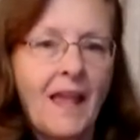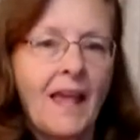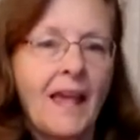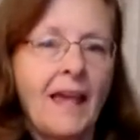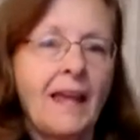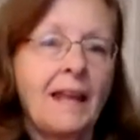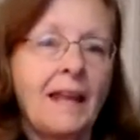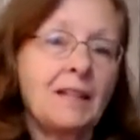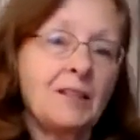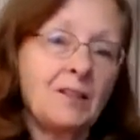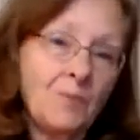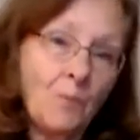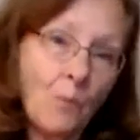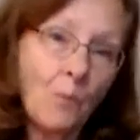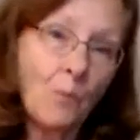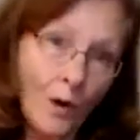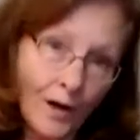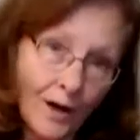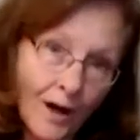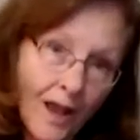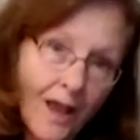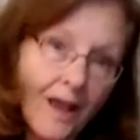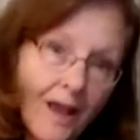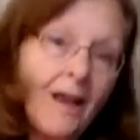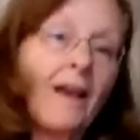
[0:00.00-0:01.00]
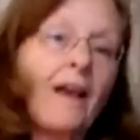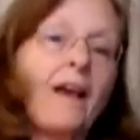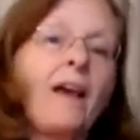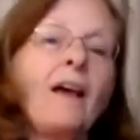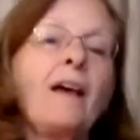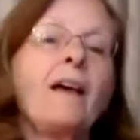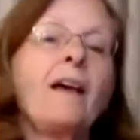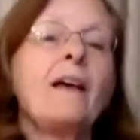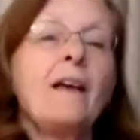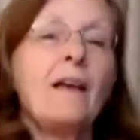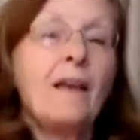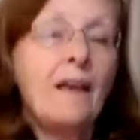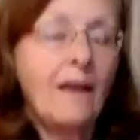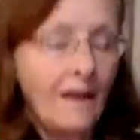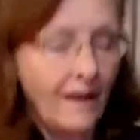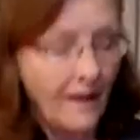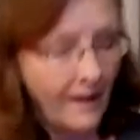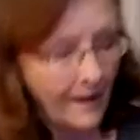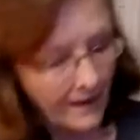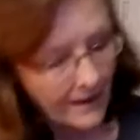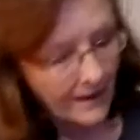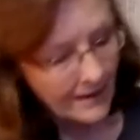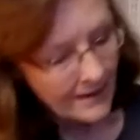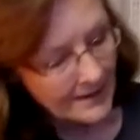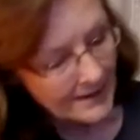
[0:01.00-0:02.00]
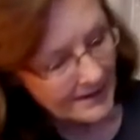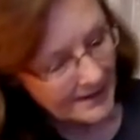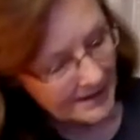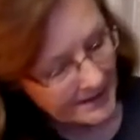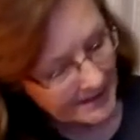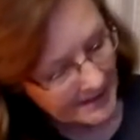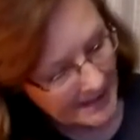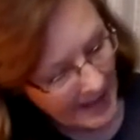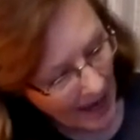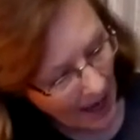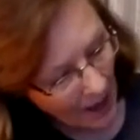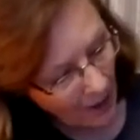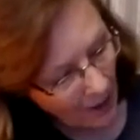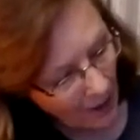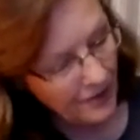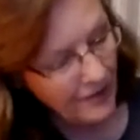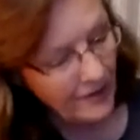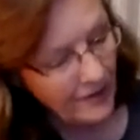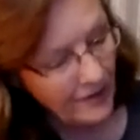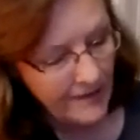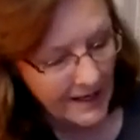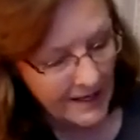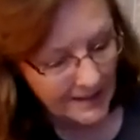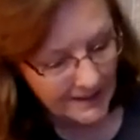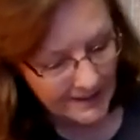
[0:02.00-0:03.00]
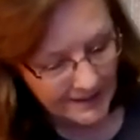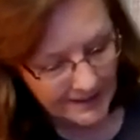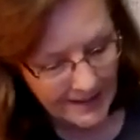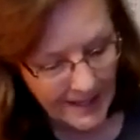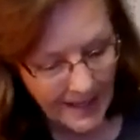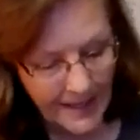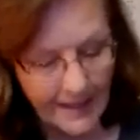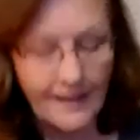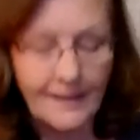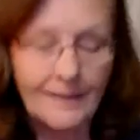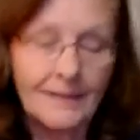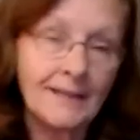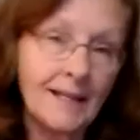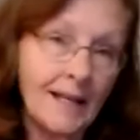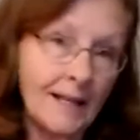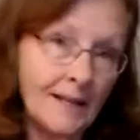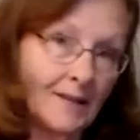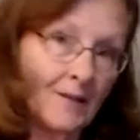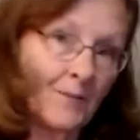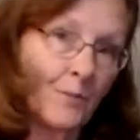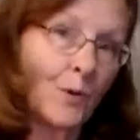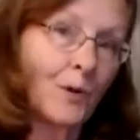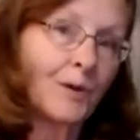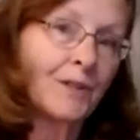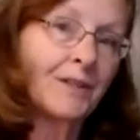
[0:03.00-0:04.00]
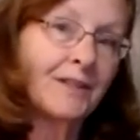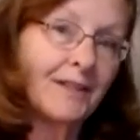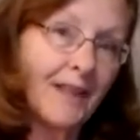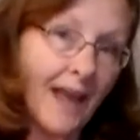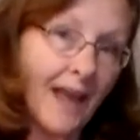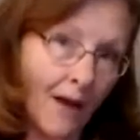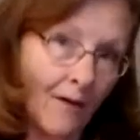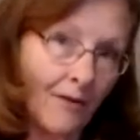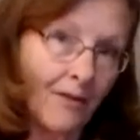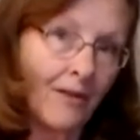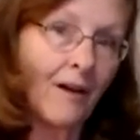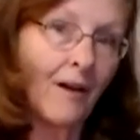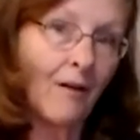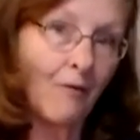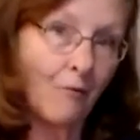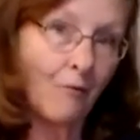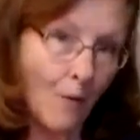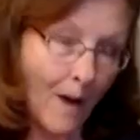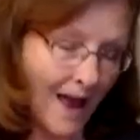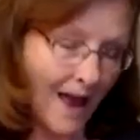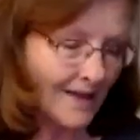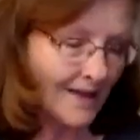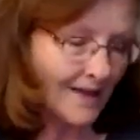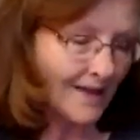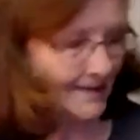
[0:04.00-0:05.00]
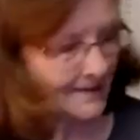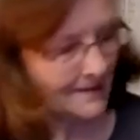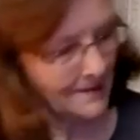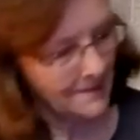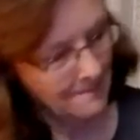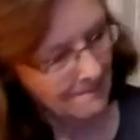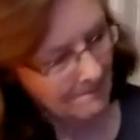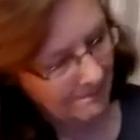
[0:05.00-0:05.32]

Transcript: and it's more south of east, and it sets more south of west.